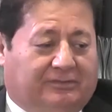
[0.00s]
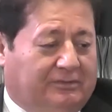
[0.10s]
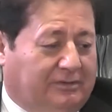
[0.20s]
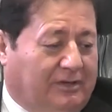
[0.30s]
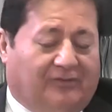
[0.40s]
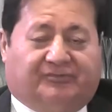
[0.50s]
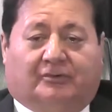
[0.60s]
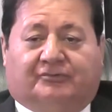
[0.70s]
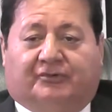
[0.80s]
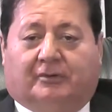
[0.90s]

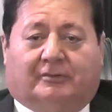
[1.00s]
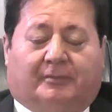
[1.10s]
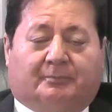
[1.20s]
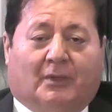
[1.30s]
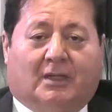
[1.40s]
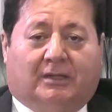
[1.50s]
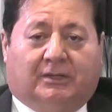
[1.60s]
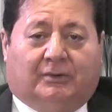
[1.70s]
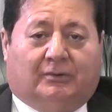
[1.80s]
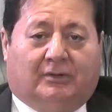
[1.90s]
Consul General,
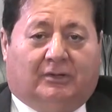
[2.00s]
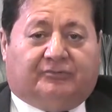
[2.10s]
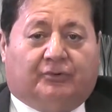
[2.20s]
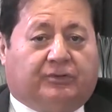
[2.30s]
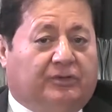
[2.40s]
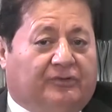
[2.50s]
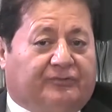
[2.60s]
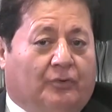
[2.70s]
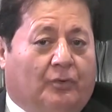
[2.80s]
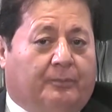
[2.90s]
Turkey is
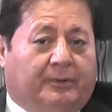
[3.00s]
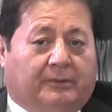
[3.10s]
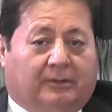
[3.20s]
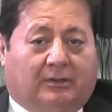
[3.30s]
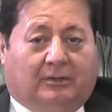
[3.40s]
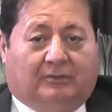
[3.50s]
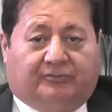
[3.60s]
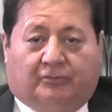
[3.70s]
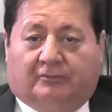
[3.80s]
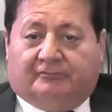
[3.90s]
open
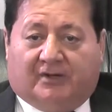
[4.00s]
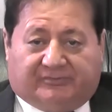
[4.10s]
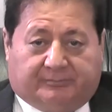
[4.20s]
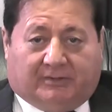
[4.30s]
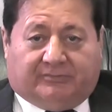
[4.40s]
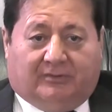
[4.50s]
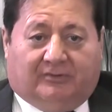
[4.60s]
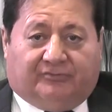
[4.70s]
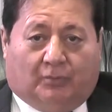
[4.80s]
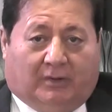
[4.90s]
to investment.
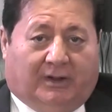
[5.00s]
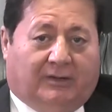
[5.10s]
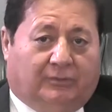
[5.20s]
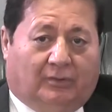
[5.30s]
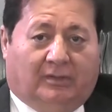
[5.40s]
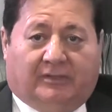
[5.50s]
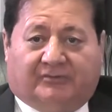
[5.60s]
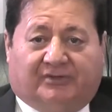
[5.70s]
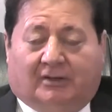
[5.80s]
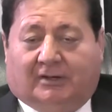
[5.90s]
So, and I know there
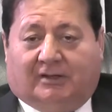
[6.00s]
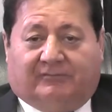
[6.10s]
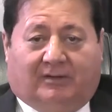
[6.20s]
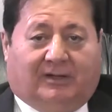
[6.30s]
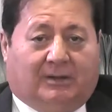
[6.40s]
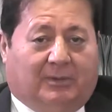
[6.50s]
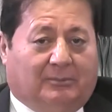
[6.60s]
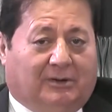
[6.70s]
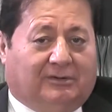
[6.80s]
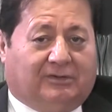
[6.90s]
is a lot of Arab
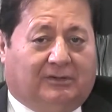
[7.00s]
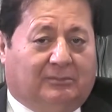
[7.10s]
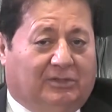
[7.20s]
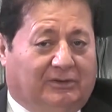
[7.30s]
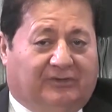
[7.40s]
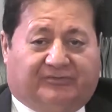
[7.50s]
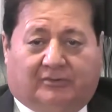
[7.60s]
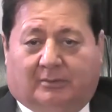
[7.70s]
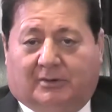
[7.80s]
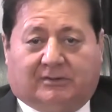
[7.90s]
American, Middle
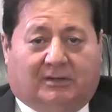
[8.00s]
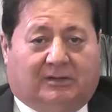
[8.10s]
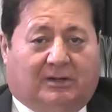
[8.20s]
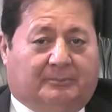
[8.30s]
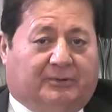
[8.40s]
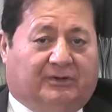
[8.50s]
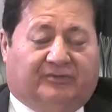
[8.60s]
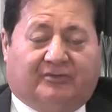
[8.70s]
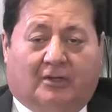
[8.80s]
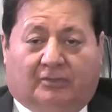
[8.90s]
Eastern American
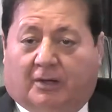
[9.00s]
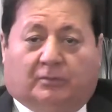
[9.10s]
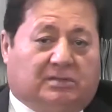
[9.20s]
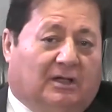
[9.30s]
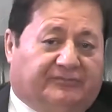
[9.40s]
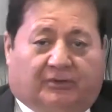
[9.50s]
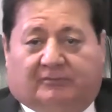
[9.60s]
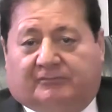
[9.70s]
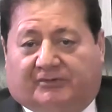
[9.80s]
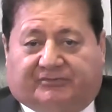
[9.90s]
companies that would love to
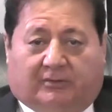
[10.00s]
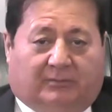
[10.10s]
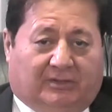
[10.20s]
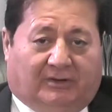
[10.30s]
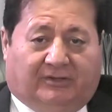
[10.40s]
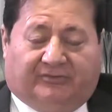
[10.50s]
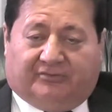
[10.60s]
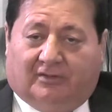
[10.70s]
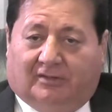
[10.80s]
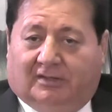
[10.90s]
invest in Middle
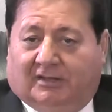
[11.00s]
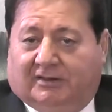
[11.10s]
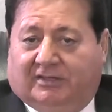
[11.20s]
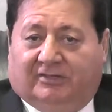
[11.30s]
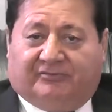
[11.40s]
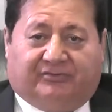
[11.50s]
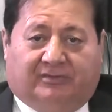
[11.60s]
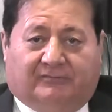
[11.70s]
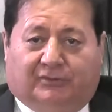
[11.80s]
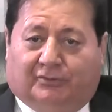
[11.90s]
East, and he is
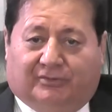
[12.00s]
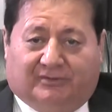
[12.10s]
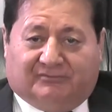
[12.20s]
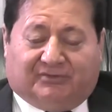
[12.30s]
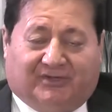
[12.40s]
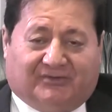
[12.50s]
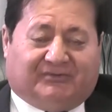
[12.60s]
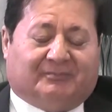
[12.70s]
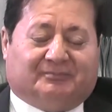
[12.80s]
giving you the invitation.